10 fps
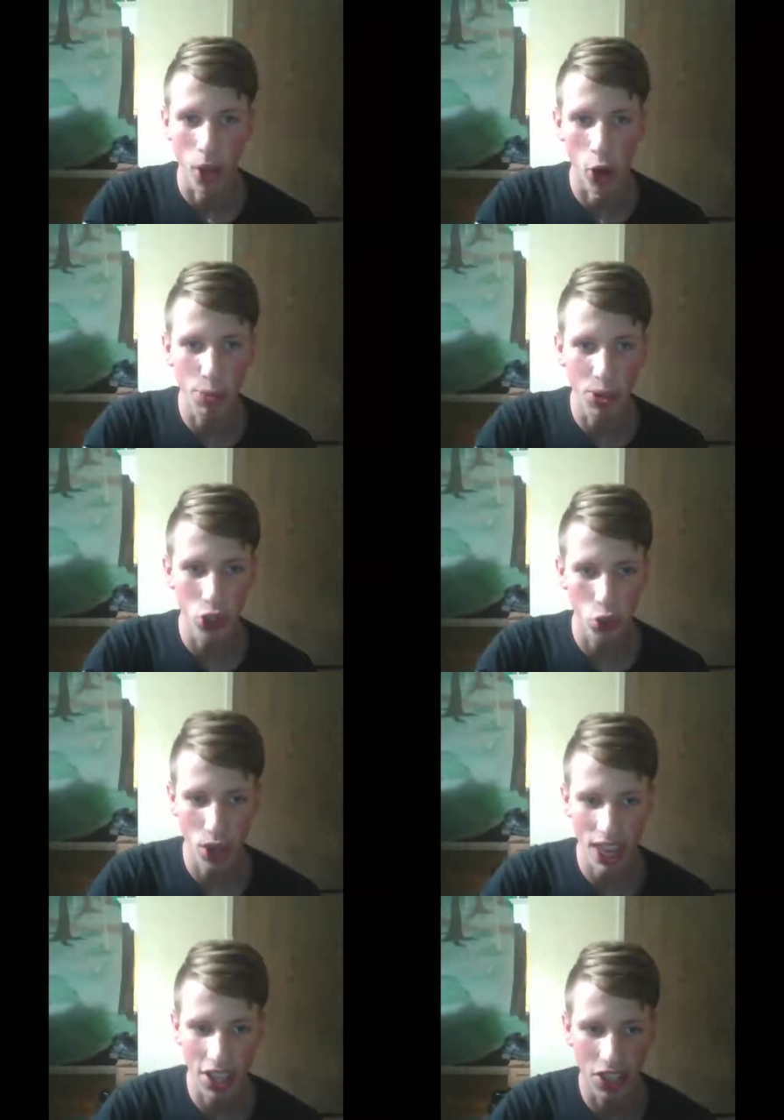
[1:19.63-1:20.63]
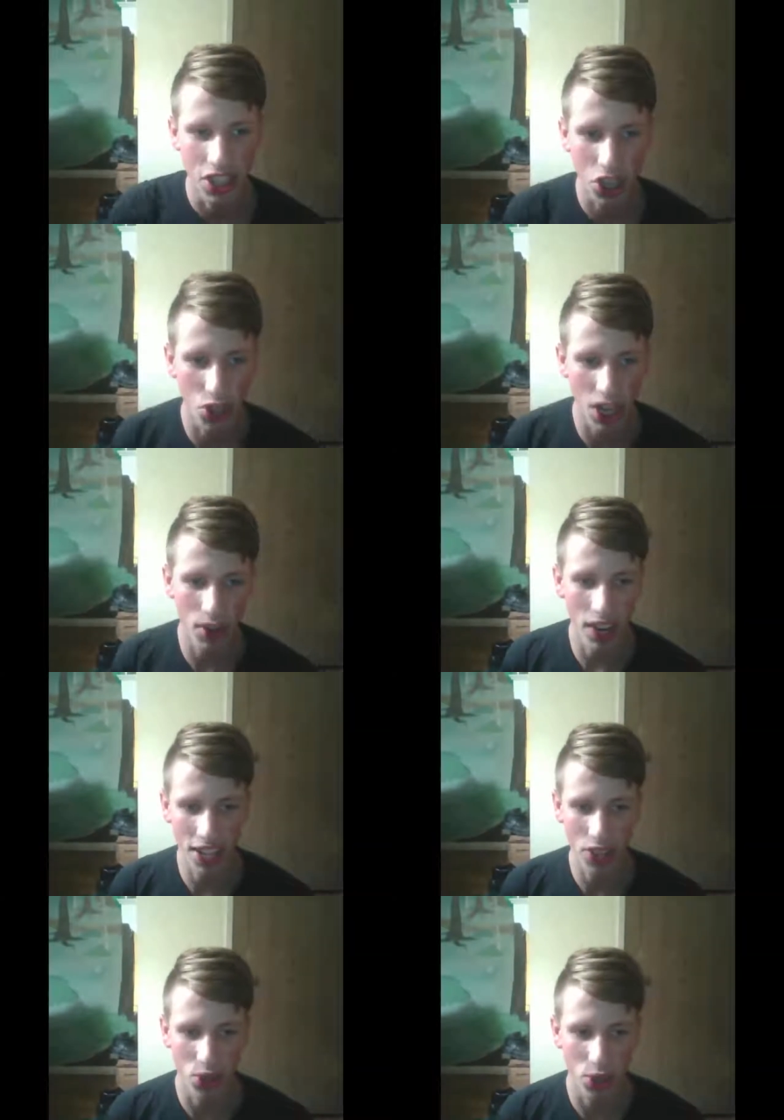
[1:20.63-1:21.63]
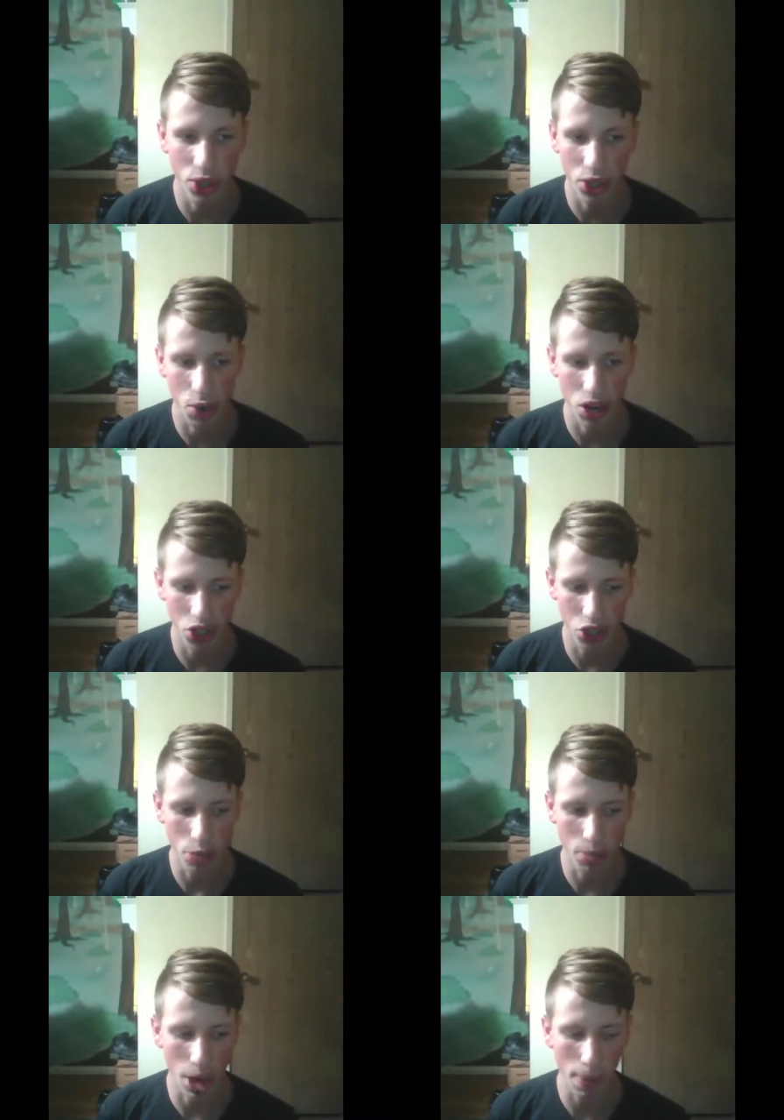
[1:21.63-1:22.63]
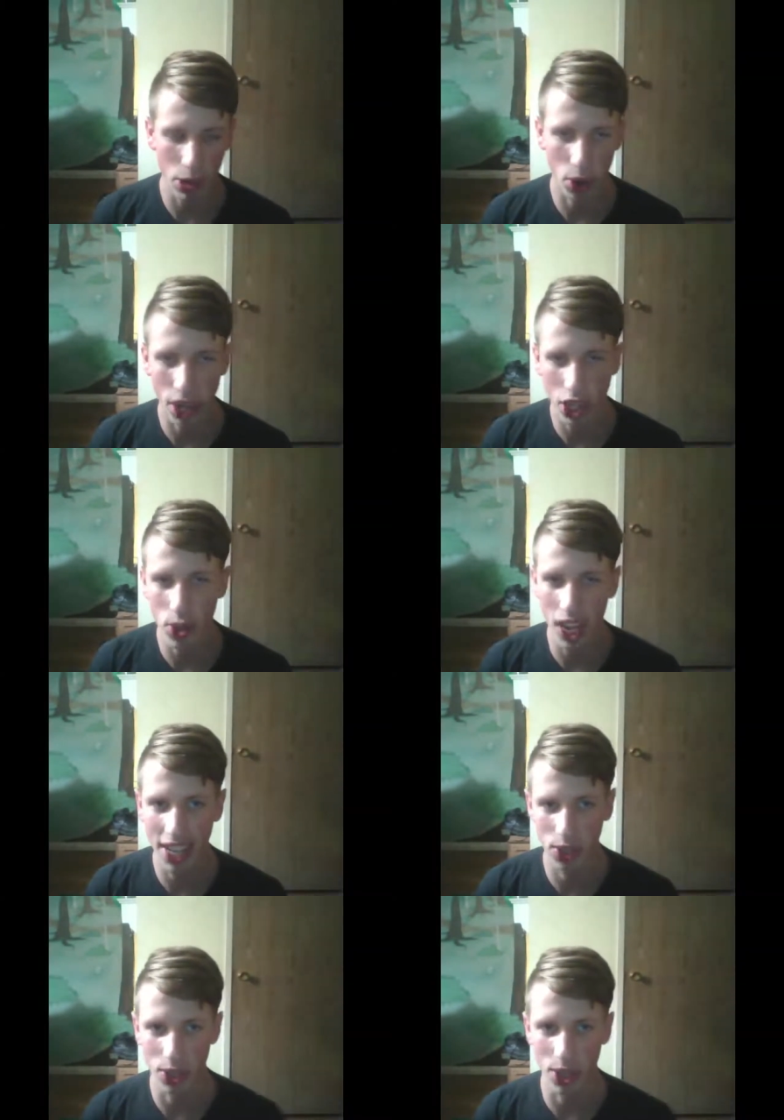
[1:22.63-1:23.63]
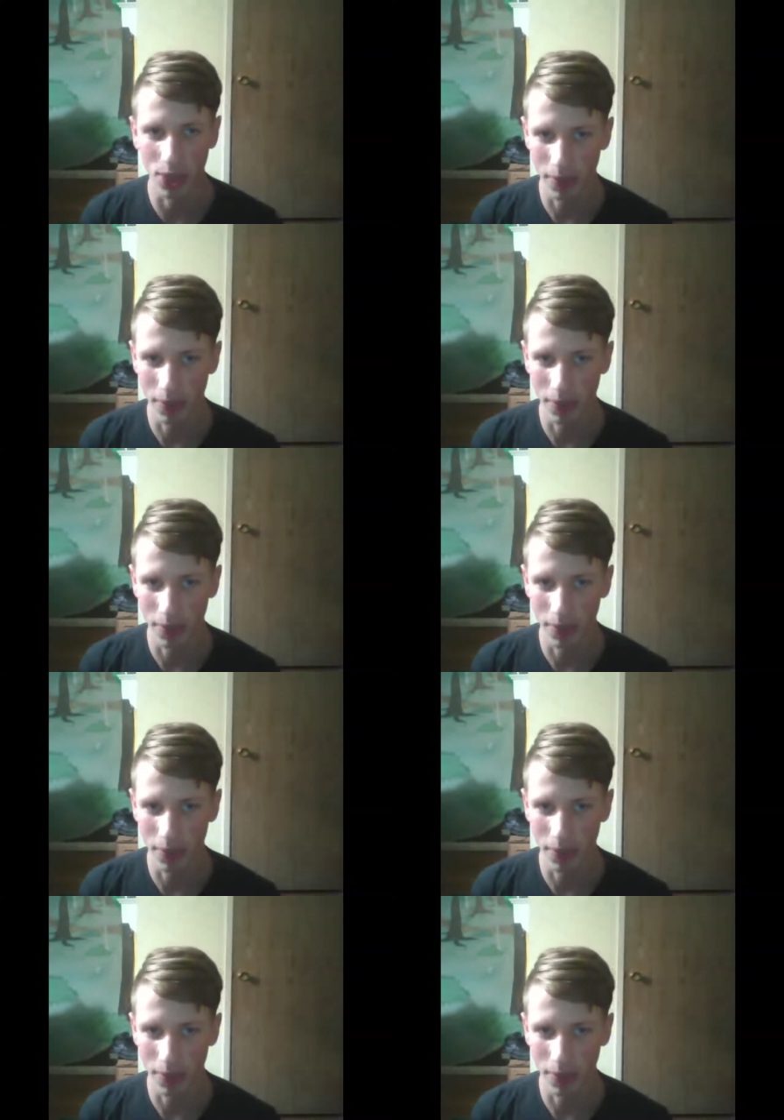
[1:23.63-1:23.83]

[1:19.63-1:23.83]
Hope you enjoy that dictionary answer to the question you probably already knew the answer to.